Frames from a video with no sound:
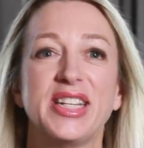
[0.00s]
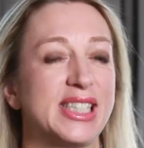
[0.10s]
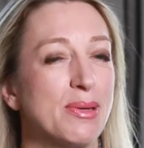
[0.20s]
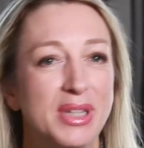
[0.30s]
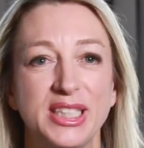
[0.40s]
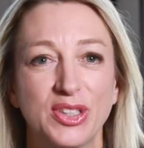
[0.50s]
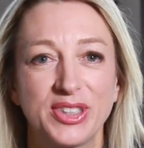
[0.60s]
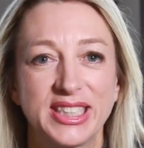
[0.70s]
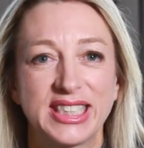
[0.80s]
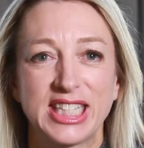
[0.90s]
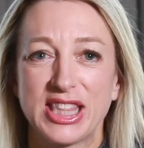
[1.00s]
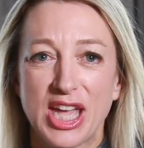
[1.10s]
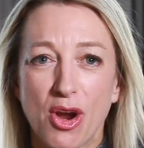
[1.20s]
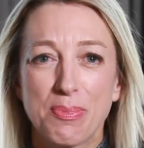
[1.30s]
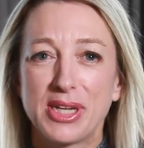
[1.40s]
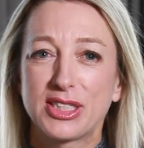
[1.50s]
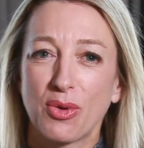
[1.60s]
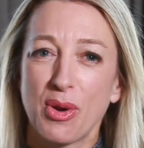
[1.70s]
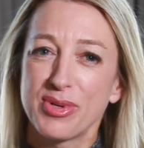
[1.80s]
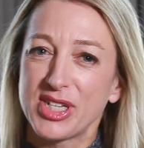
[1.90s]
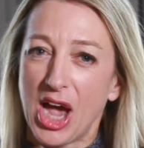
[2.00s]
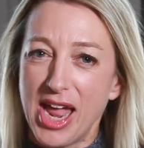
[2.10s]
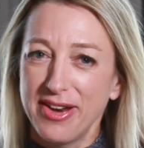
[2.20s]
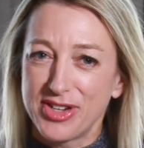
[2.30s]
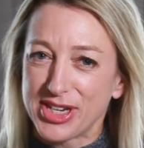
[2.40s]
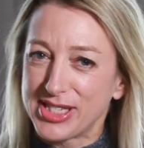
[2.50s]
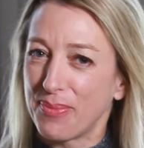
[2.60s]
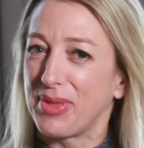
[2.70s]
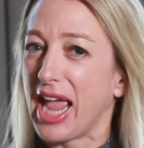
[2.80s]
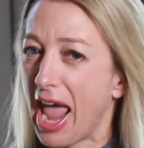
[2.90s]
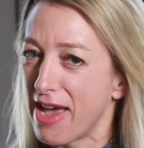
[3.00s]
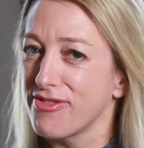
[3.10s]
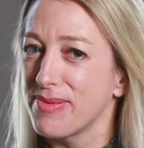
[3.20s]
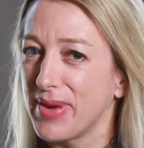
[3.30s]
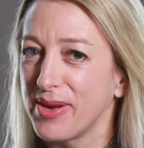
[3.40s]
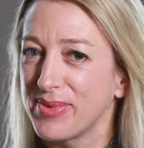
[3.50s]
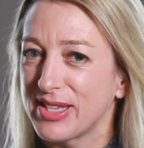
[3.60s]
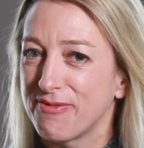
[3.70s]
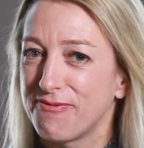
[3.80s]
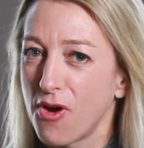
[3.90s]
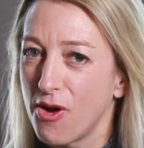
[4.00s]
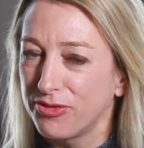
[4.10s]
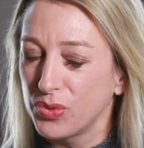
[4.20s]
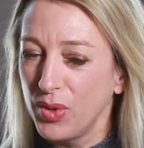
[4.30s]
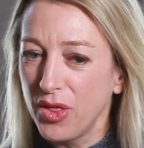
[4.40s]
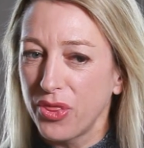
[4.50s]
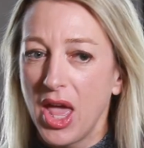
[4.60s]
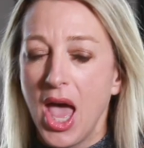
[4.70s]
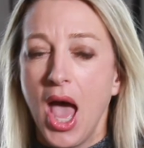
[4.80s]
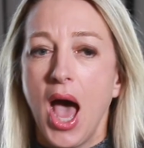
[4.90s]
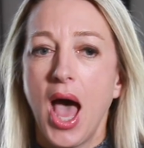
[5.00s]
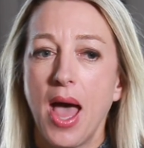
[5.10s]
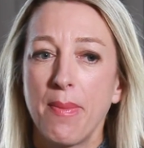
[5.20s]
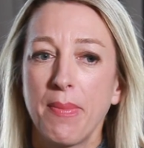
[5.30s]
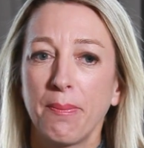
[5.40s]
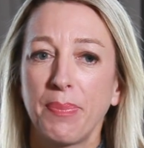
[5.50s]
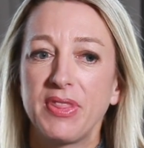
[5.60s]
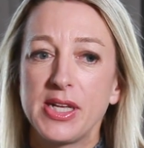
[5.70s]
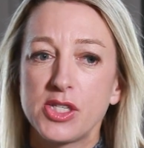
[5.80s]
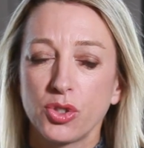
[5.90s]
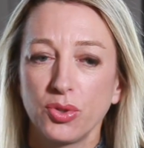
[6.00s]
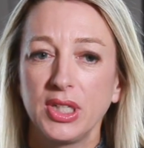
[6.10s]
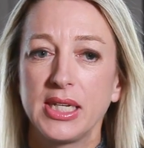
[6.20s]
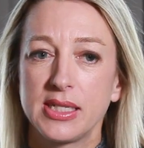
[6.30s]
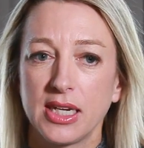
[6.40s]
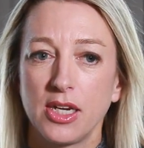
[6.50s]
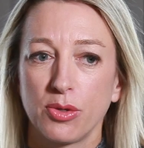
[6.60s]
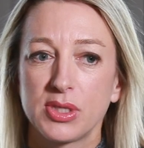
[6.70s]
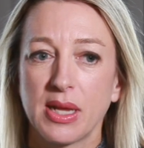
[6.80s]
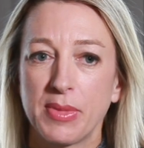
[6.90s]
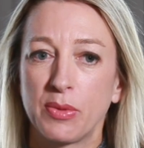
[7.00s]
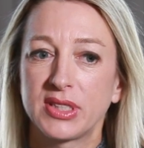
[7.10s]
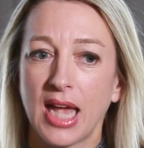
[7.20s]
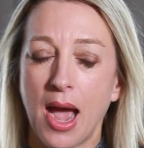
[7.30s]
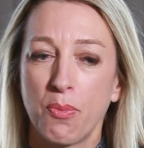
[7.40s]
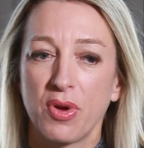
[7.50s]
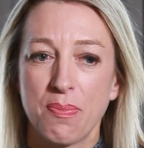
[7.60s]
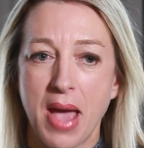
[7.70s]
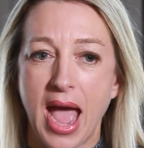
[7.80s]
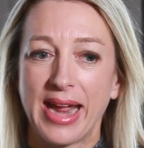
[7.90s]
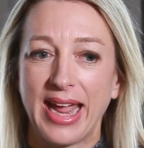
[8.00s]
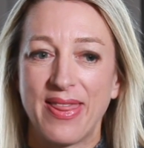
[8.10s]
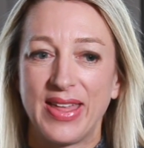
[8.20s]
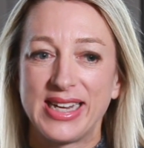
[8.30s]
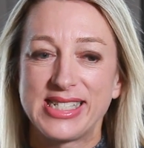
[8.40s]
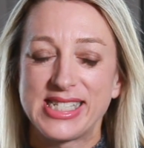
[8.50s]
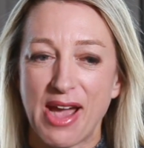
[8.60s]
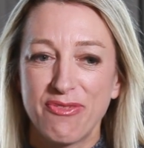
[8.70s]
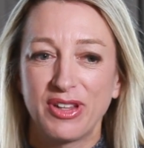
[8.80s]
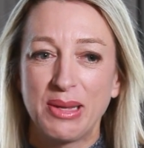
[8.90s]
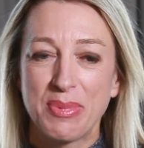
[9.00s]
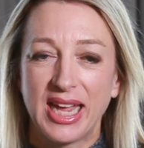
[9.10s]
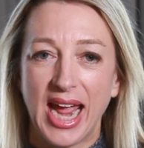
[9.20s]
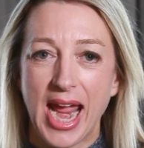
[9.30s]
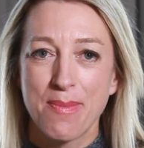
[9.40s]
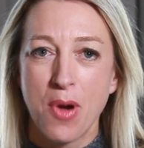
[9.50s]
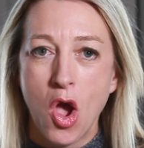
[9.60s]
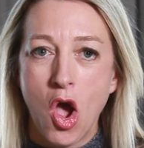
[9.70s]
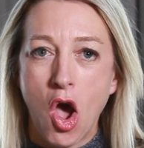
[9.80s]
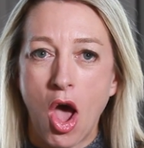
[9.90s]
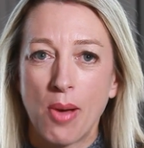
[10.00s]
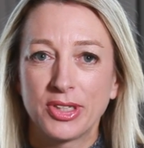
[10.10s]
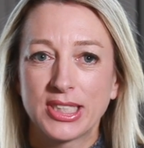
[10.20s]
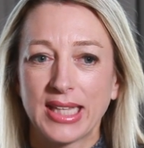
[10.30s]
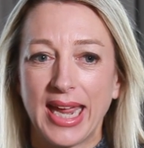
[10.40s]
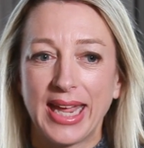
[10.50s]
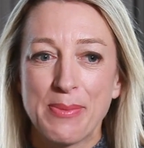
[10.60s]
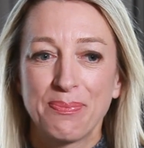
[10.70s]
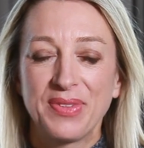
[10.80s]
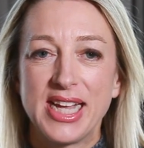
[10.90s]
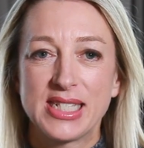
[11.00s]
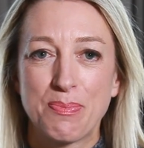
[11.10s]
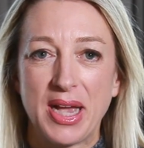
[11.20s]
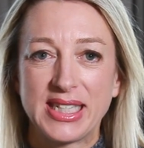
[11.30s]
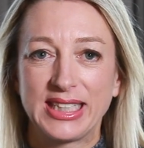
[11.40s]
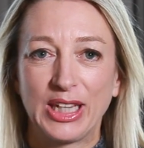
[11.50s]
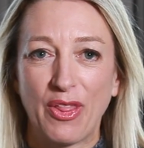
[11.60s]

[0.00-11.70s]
siblings all did therapy, so it was kind of just something everybody was involved with. But they certainly did know something was up with Mac, and they definitely became almost like his best little